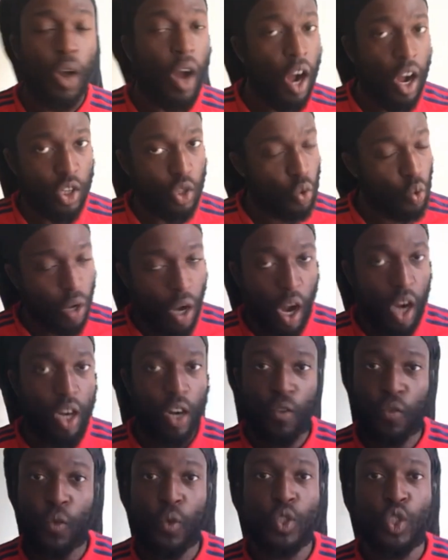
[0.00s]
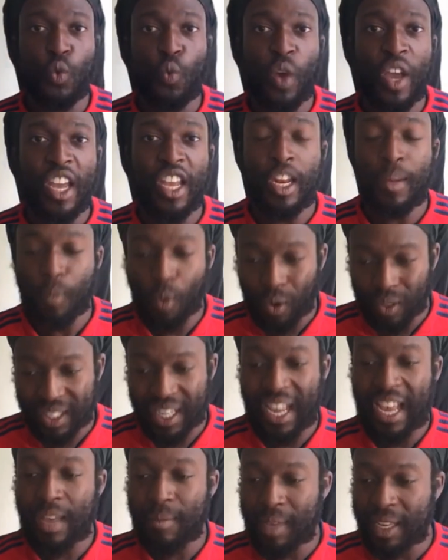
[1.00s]
Arsenal can't afford to wait anymore.
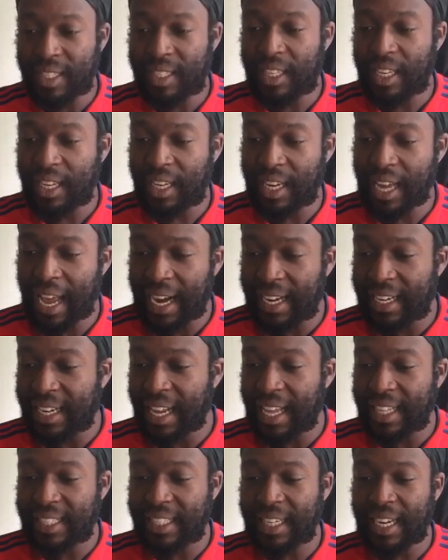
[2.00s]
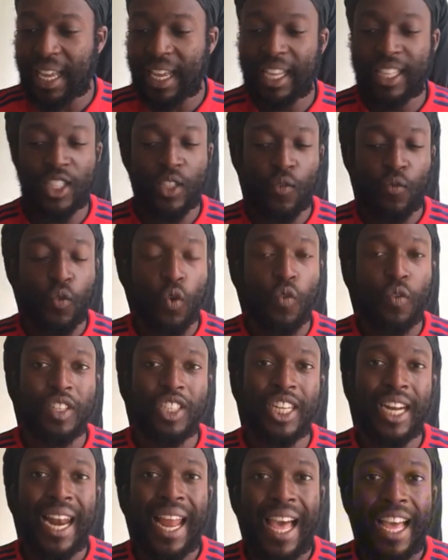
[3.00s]
Time is ticking, and the date today is the 4th of
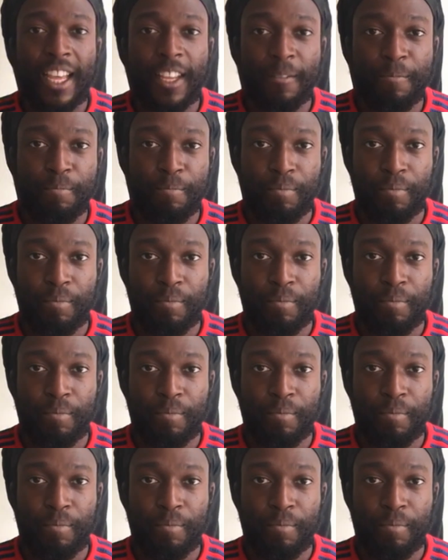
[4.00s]
July.